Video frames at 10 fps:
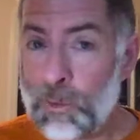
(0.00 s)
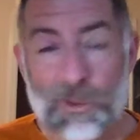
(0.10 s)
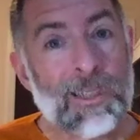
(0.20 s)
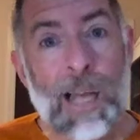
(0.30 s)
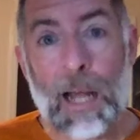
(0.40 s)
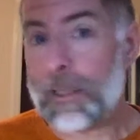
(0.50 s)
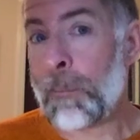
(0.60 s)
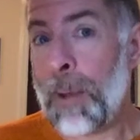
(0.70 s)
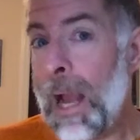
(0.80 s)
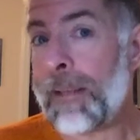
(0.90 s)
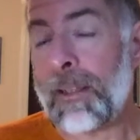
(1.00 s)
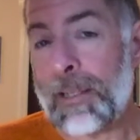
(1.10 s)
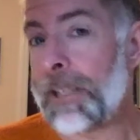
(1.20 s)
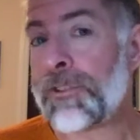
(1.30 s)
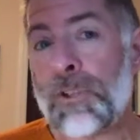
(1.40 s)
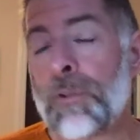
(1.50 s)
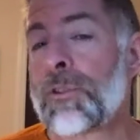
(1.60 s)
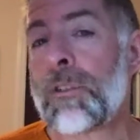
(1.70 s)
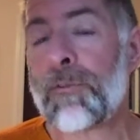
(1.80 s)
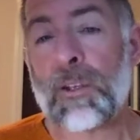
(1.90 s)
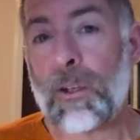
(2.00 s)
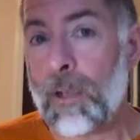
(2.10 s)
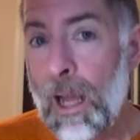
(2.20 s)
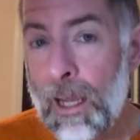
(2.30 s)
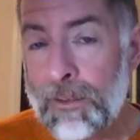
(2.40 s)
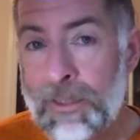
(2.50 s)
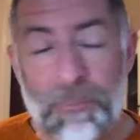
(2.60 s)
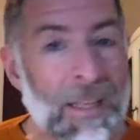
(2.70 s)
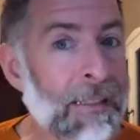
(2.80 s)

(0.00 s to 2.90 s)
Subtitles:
was not the path that they had chosen for their lives.